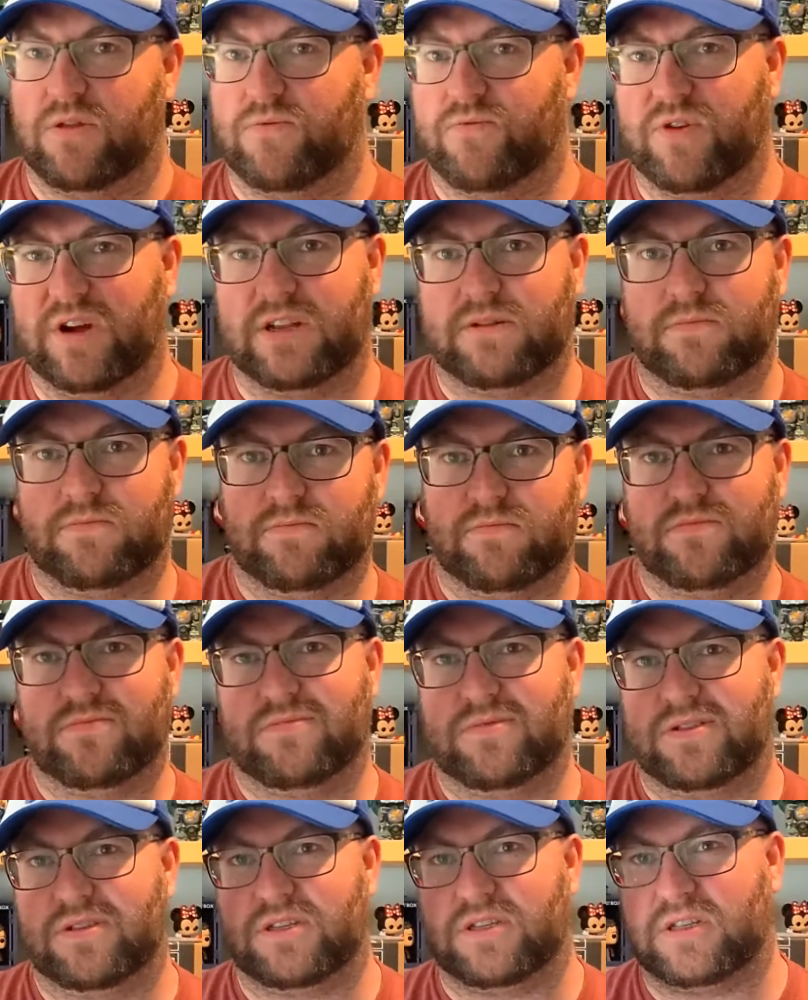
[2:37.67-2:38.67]
The red,
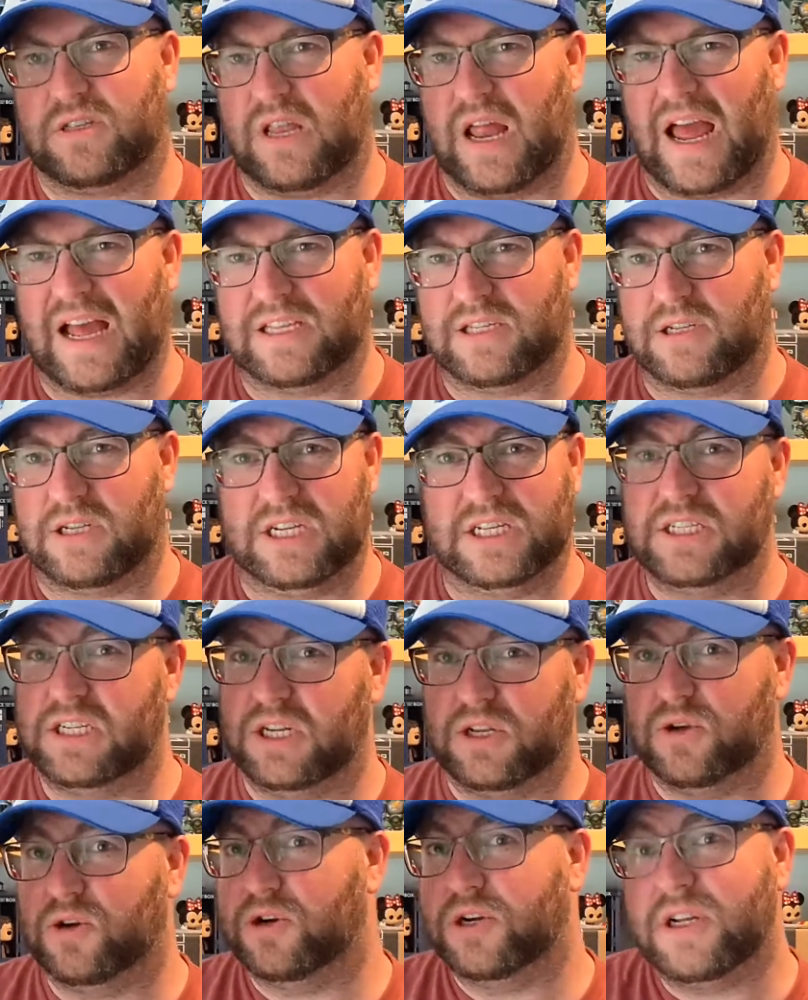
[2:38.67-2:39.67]
as a
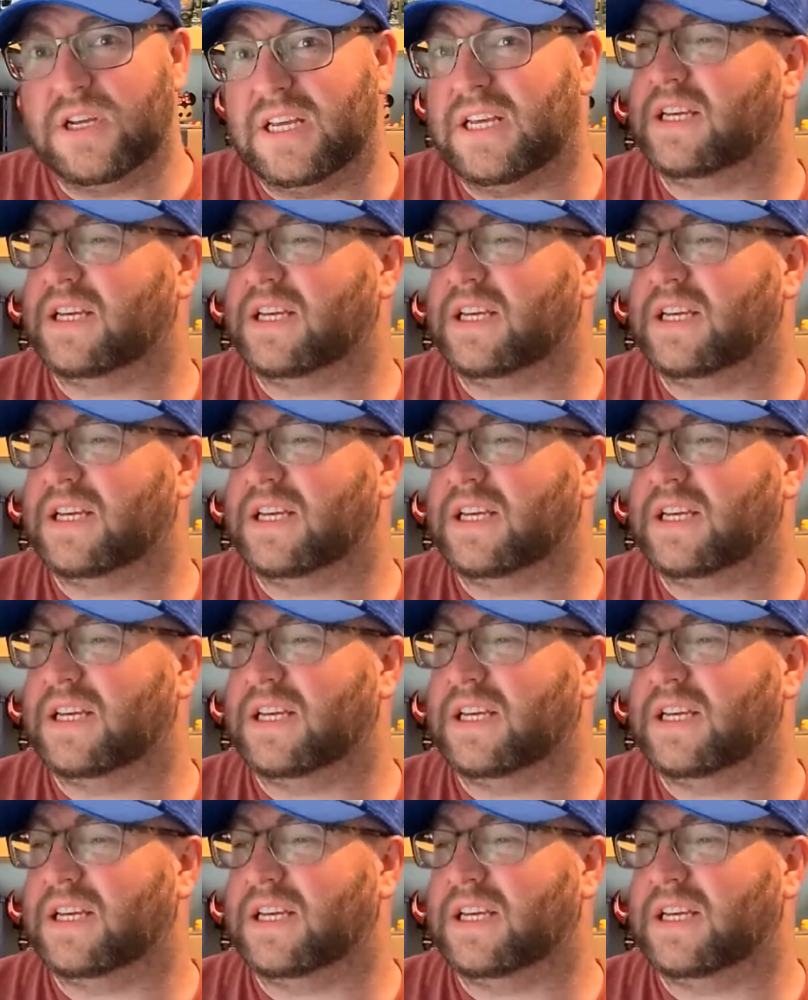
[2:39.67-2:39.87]
Disney nerd,